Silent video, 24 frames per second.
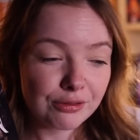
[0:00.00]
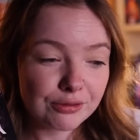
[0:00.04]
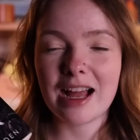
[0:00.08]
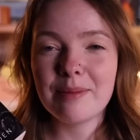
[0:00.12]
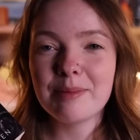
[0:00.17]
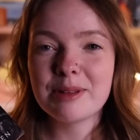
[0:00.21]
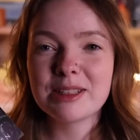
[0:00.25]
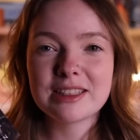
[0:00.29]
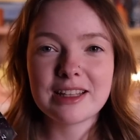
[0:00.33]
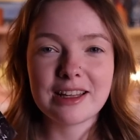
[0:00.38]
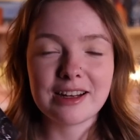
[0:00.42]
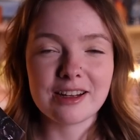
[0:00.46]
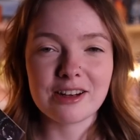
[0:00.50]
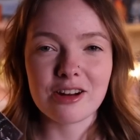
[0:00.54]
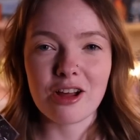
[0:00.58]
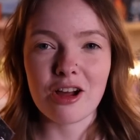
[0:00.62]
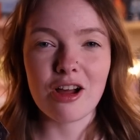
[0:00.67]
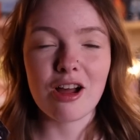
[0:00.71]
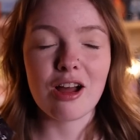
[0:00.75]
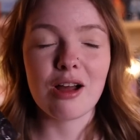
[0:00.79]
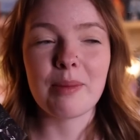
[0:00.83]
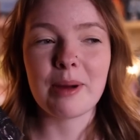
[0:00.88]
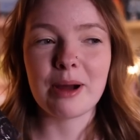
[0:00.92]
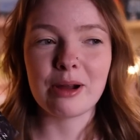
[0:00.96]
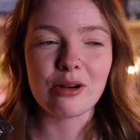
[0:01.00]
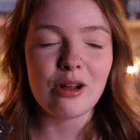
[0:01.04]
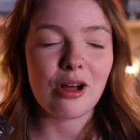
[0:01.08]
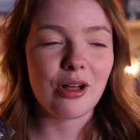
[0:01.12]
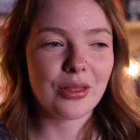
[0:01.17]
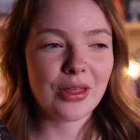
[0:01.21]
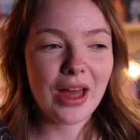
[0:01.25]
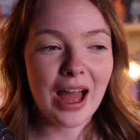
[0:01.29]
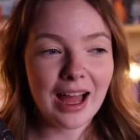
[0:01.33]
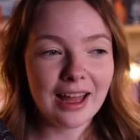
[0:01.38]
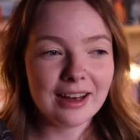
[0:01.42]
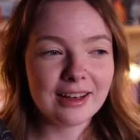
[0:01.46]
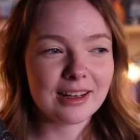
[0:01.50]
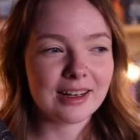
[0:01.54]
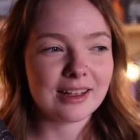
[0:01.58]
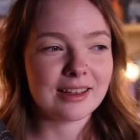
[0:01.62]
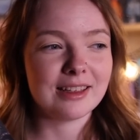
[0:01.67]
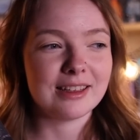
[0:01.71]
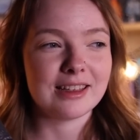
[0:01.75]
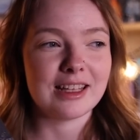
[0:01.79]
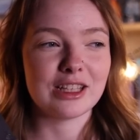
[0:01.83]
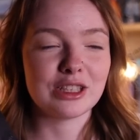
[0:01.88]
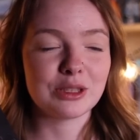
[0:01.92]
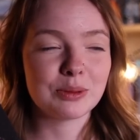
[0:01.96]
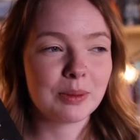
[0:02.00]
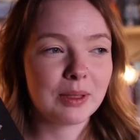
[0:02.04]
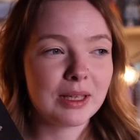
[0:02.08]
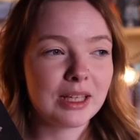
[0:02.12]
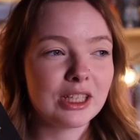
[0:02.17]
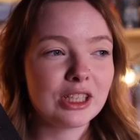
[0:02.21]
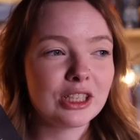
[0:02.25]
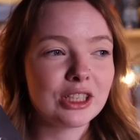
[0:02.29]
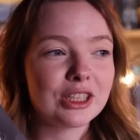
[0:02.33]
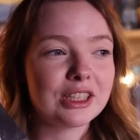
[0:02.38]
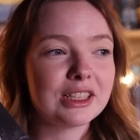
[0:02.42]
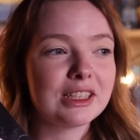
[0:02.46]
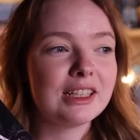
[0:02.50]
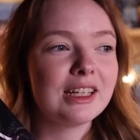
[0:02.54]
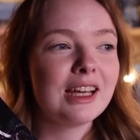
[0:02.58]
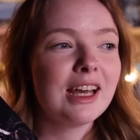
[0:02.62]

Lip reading: I'm excited about all that, and I think that's really good.